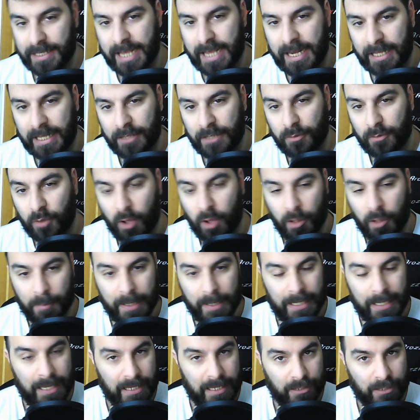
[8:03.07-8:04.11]
getting into gold
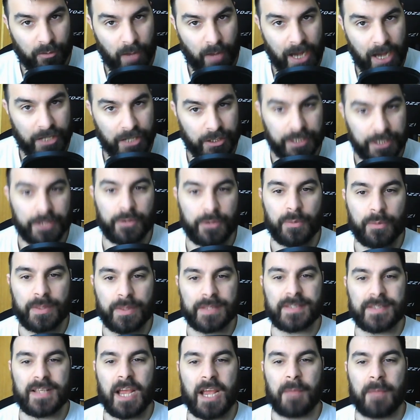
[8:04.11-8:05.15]
making to actually do
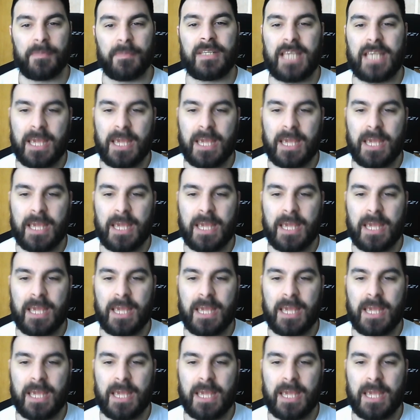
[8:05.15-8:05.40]
the same.